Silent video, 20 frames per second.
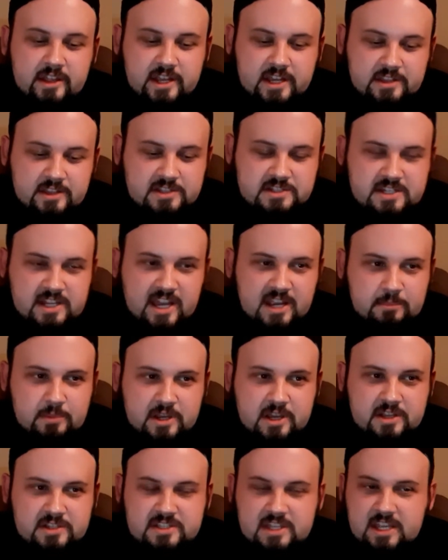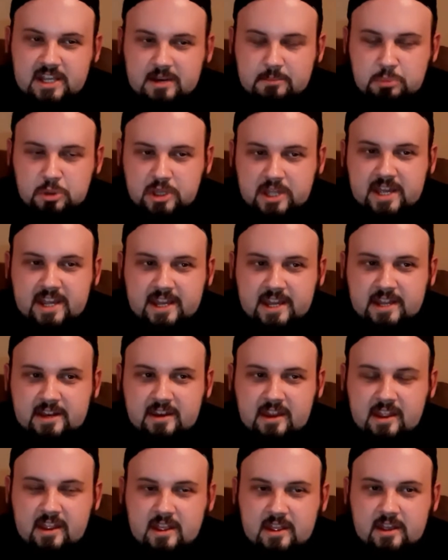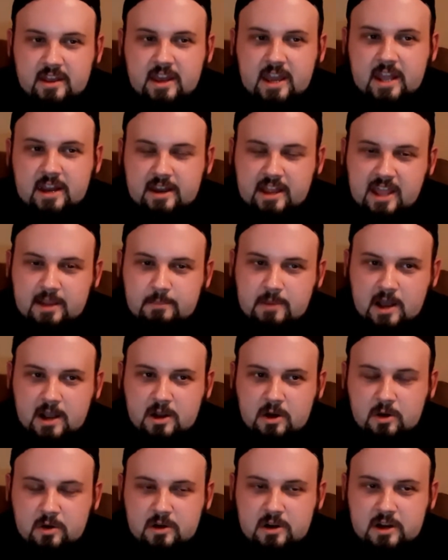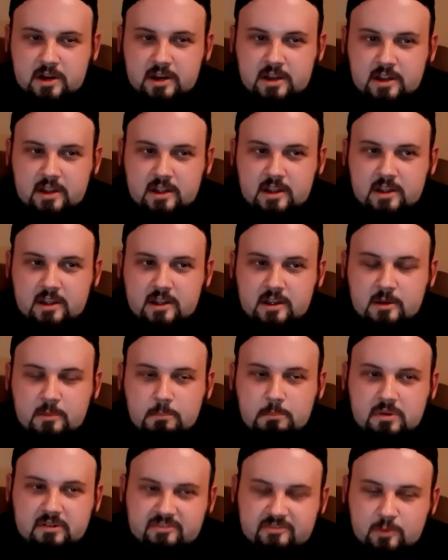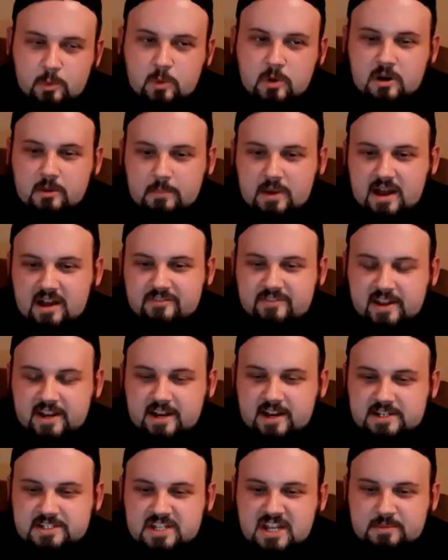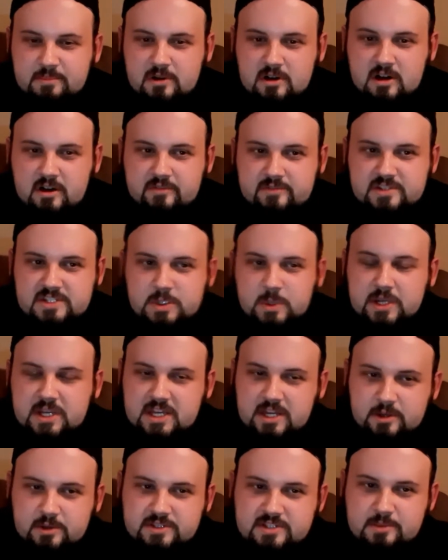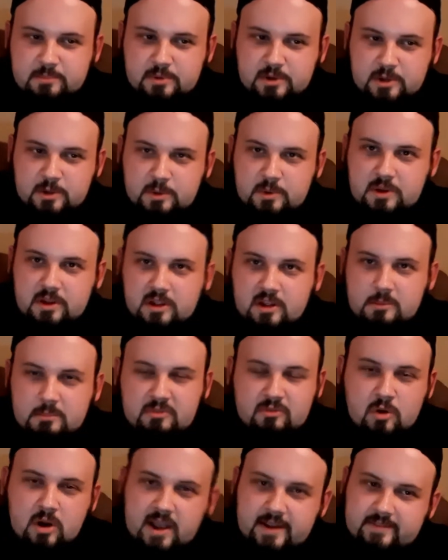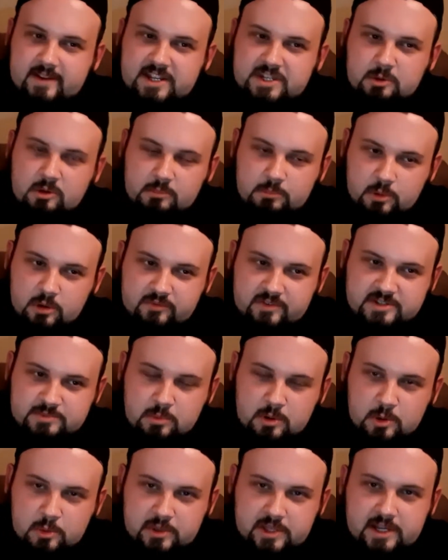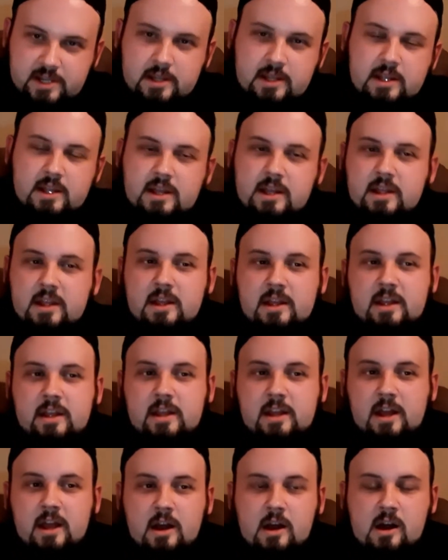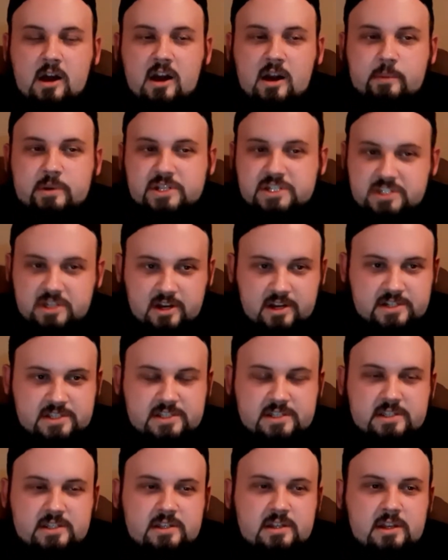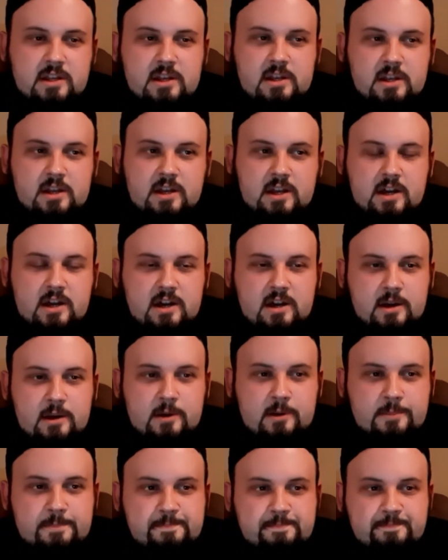this deck, because he could play it and neg my card before my effect used to come off, so it kills the Buu before I even get to remove his Broly, which sucks. I